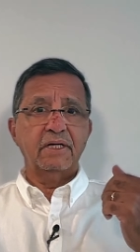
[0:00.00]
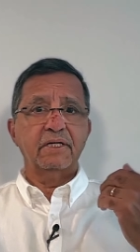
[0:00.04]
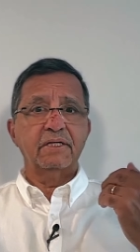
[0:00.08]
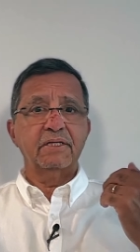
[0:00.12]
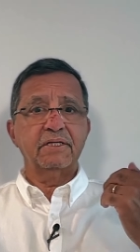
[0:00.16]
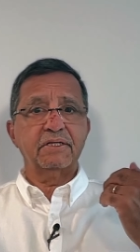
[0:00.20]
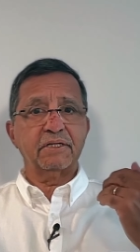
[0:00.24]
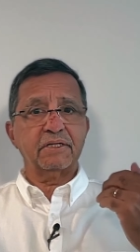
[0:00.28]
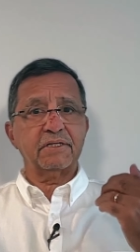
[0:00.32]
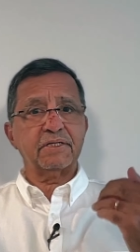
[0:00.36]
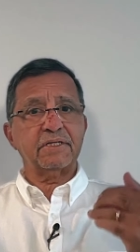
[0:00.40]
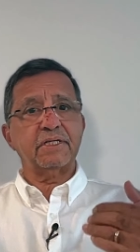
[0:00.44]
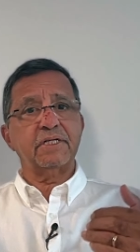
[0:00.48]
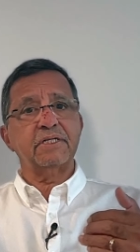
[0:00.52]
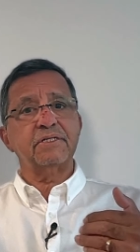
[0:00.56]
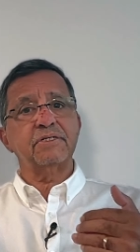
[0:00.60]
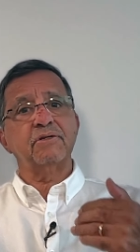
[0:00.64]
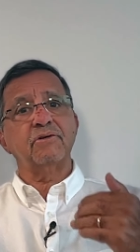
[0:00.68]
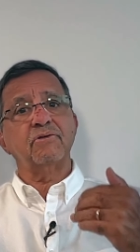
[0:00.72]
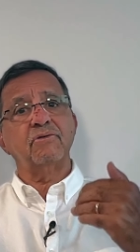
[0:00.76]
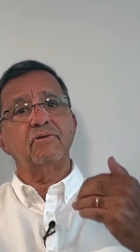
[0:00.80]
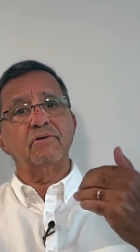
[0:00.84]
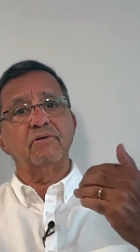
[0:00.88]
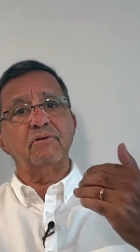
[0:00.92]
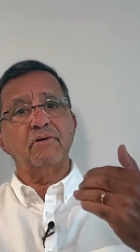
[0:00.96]
Just as he
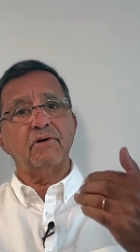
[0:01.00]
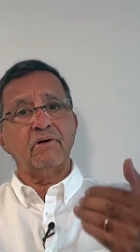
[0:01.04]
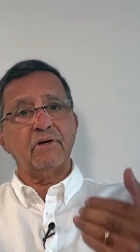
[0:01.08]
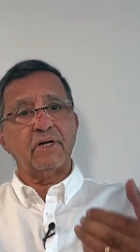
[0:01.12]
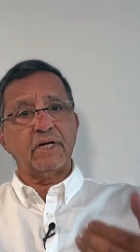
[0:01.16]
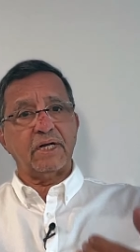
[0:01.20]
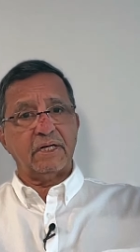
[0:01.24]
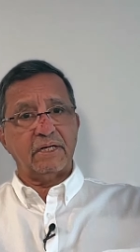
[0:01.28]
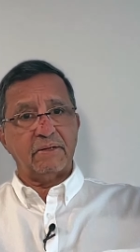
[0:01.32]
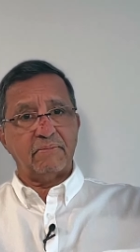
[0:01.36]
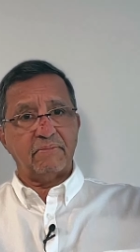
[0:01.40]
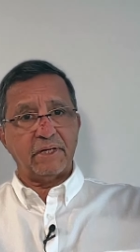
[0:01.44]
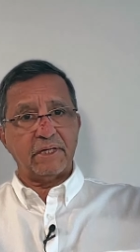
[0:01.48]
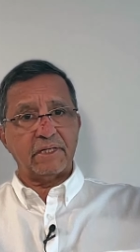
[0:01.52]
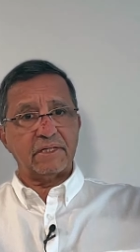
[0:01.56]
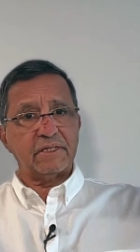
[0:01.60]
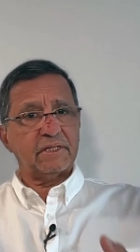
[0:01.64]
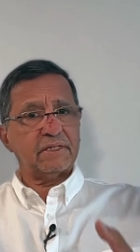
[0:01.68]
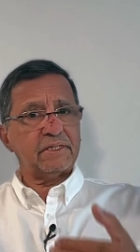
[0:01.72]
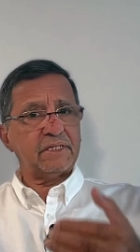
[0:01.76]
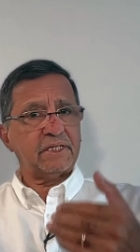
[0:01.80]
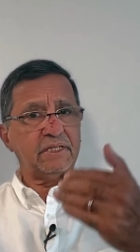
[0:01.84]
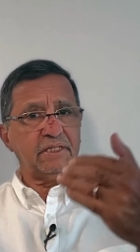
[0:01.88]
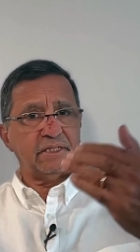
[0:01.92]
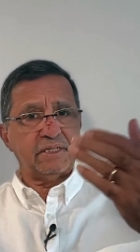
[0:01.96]
could not
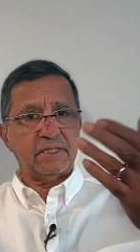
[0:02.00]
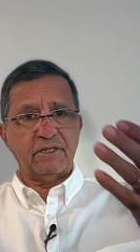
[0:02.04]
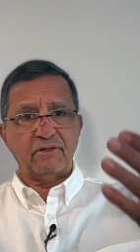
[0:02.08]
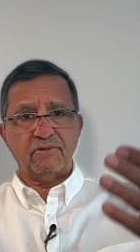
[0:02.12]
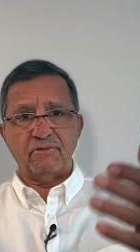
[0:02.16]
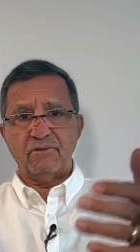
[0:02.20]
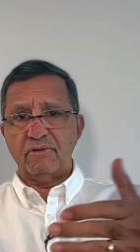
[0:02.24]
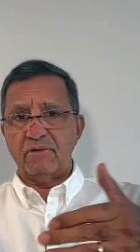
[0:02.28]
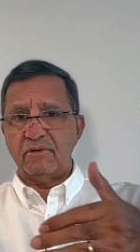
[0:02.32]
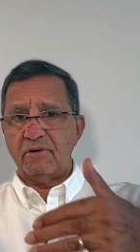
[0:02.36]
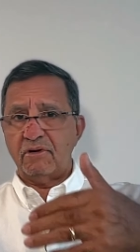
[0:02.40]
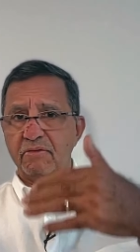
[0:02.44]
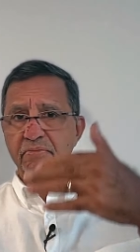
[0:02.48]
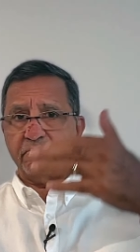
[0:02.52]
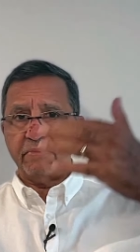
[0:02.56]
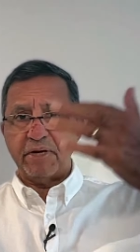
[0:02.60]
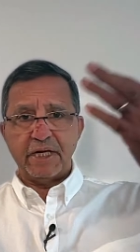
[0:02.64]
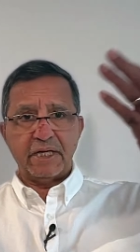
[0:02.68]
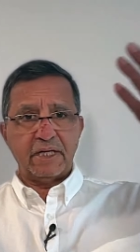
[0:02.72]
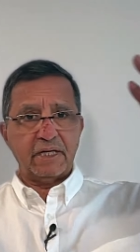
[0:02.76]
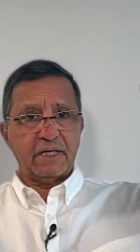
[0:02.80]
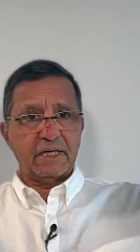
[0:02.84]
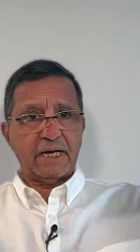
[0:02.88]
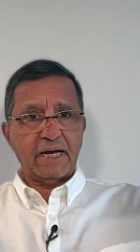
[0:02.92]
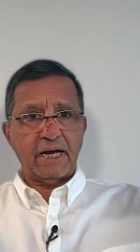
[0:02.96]

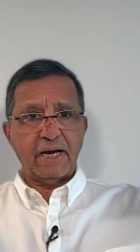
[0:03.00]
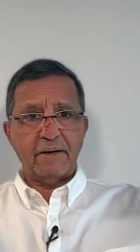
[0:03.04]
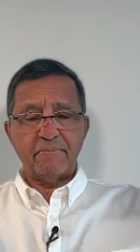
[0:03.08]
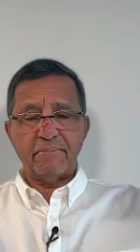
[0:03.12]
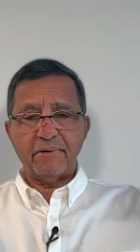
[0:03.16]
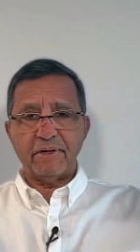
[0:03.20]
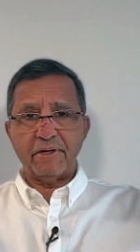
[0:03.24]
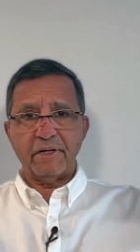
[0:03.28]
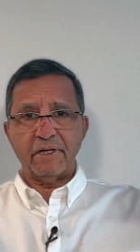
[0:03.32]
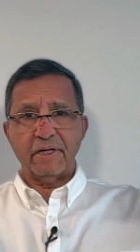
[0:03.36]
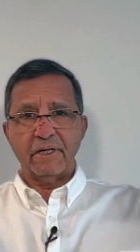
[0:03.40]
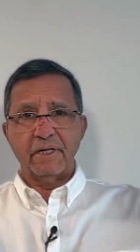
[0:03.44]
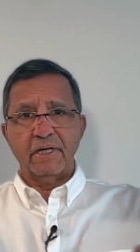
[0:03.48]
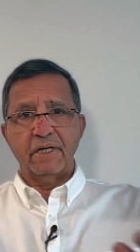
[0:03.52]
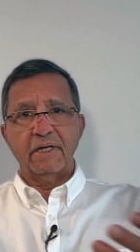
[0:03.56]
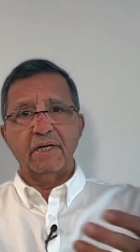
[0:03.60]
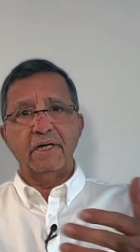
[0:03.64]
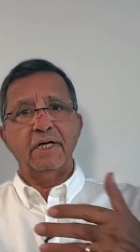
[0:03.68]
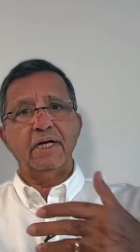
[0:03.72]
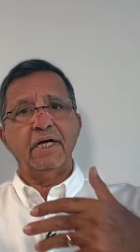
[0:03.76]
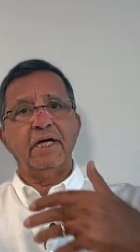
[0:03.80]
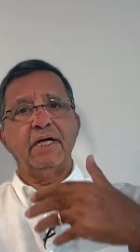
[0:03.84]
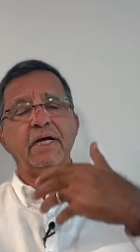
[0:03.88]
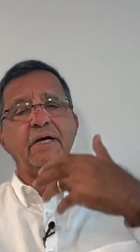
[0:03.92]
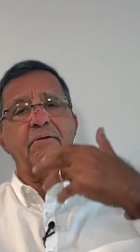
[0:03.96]
make it happen,
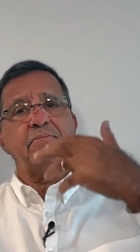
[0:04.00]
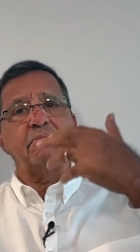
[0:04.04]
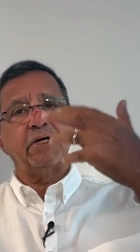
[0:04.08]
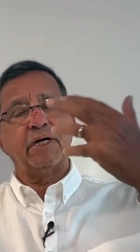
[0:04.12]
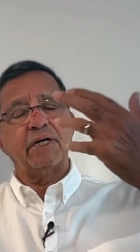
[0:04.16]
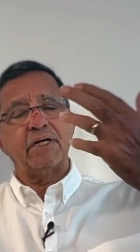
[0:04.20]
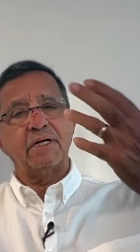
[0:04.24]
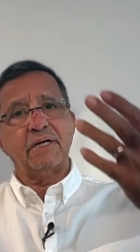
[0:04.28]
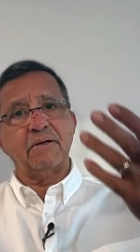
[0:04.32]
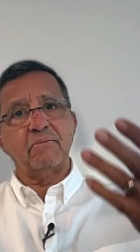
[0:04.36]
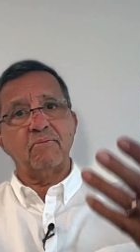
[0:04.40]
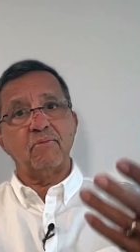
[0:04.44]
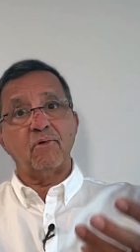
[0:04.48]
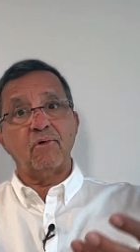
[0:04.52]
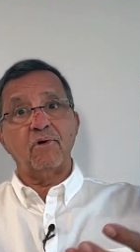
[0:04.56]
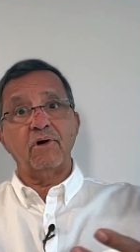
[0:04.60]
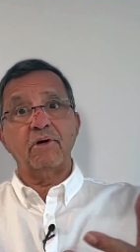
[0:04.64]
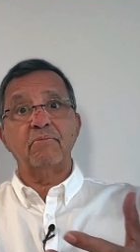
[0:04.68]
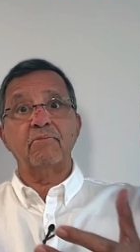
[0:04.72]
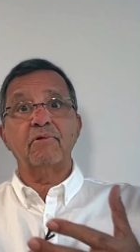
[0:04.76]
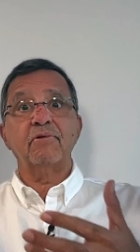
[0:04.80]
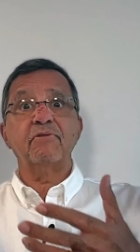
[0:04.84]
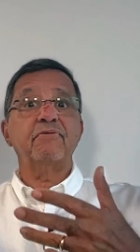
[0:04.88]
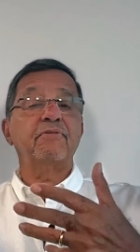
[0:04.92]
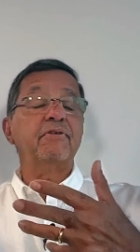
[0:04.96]
he kept getting more and
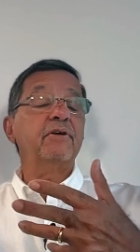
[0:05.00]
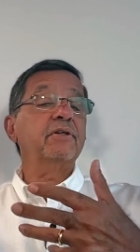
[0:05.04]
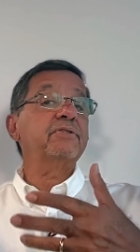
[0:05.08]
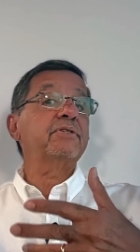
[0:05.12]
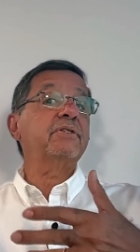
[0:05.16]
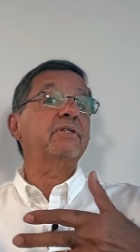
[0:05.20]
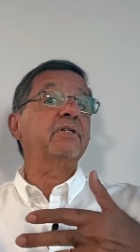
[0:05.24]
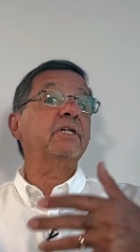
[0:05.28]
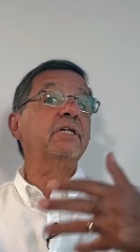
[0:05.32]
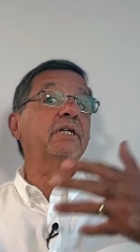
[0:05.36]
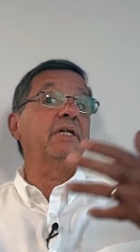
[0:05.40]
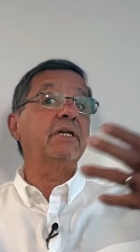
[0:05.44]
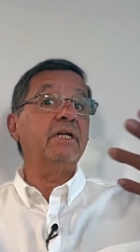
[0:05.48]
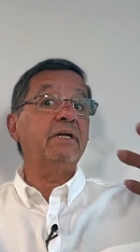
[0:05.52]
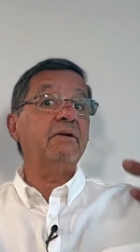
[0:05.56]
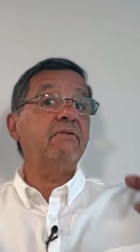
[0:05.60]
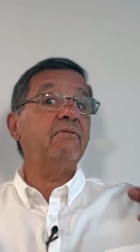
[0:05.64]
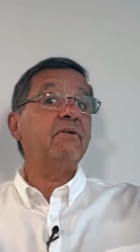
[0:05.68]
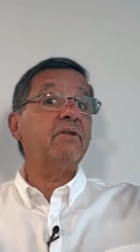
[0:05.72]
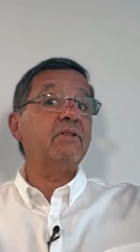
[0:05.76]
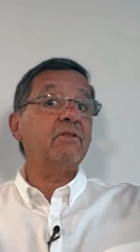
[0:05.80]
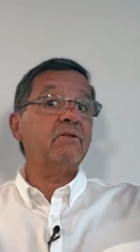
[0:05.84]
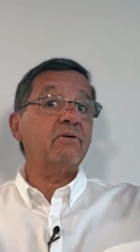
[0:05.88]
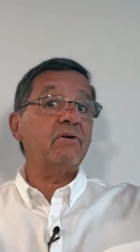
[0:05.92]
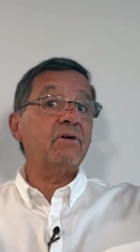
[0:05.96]
more frustrated,
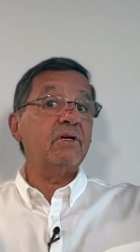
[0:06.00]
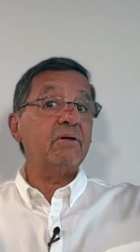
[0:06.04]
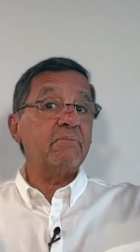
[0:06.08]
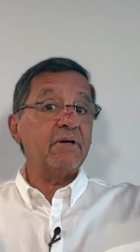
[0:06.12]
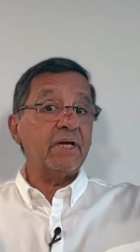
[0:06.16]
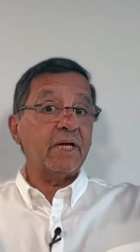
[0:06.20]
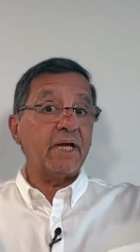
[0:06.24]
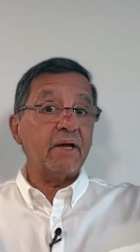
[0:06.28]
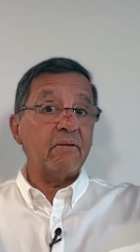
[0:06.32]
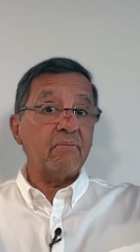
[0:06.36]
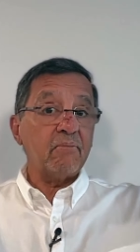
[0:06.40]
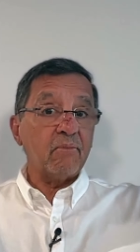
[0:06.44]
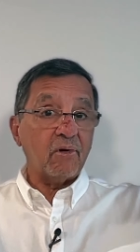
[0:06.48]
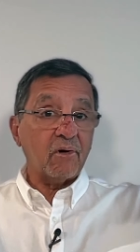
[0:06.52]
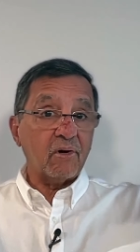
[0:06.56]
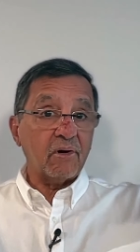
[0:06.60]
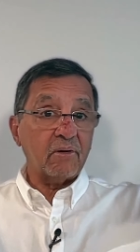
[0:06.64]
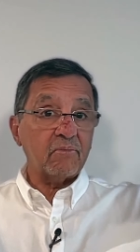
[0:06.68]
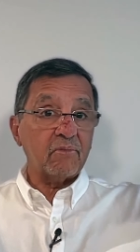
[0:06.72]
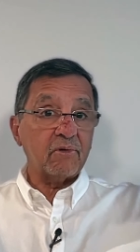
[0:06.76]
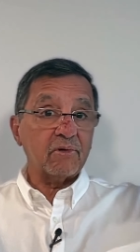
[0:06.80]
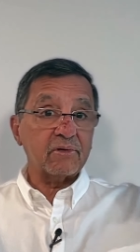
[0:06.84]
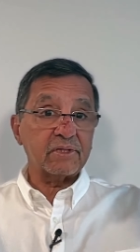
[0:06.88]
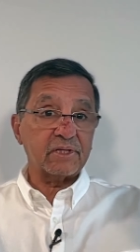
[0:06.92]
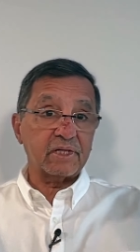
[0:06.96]
even though he became more and
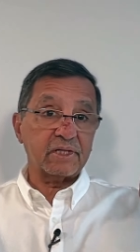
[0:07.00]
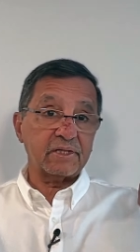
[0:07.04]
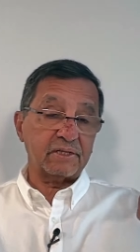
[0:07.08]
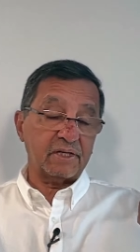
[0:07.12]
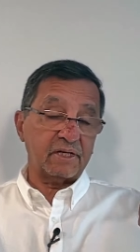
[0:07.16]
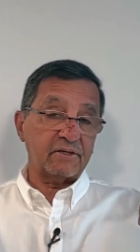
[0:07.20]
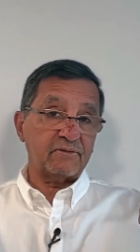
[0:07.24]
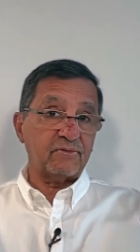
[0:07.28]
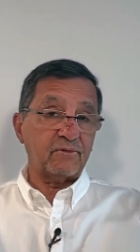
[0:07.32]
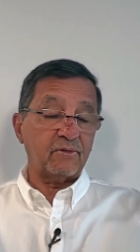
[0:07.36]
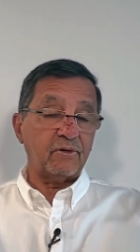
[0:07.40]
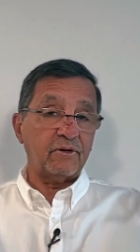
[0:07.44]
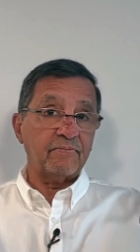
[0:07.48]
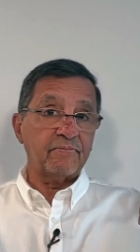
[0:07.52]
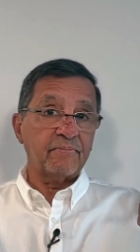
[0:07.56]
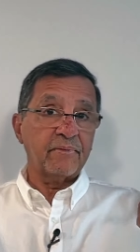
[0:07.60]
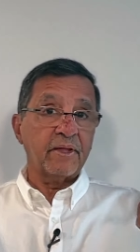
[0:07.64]
more successful.